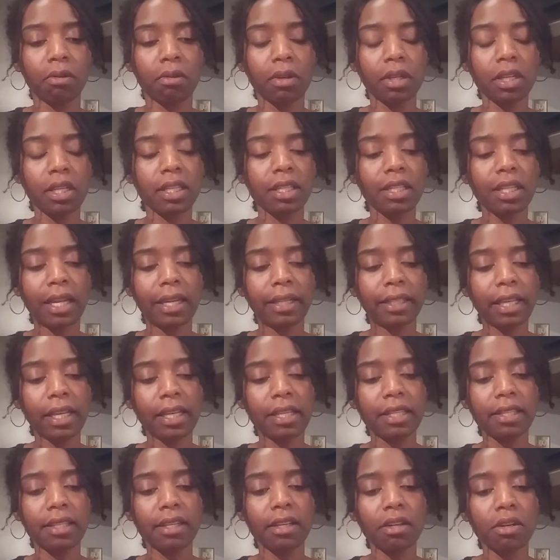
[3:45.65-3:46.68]
it's like they
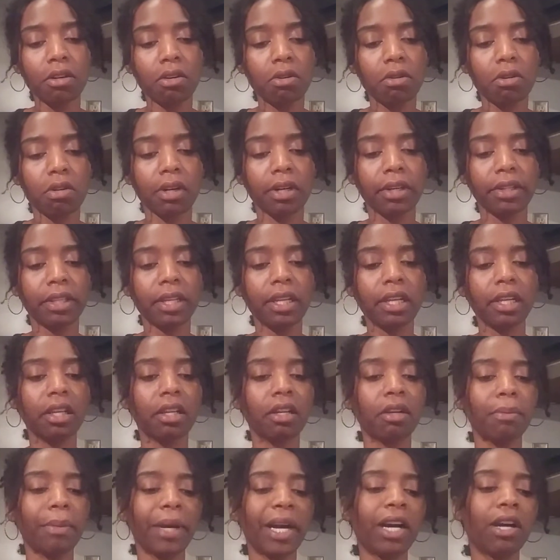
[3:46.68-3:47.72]
still are
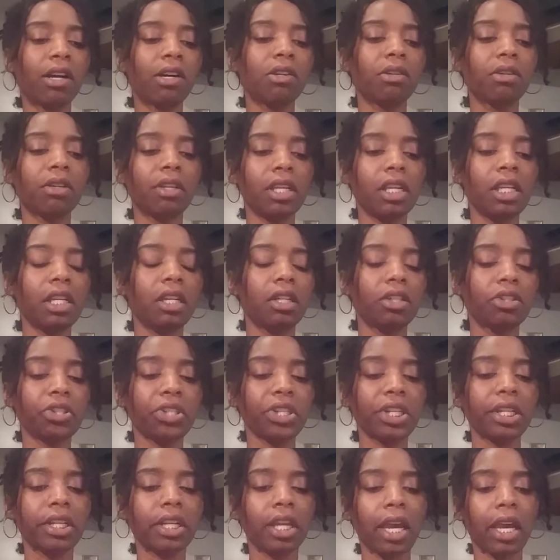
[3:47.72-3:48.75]
thinking about eating
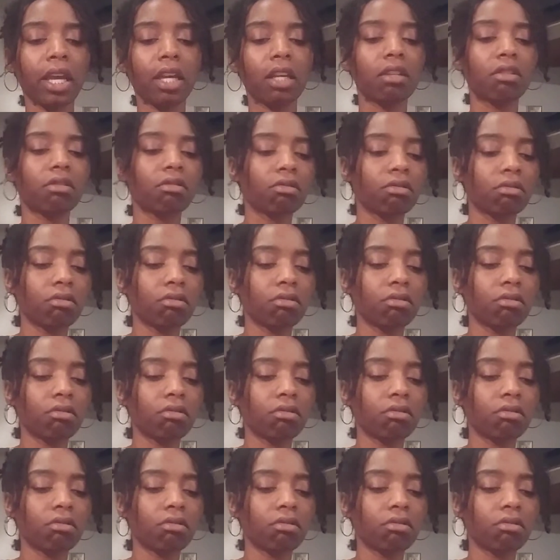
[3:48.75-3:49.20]
shit cake.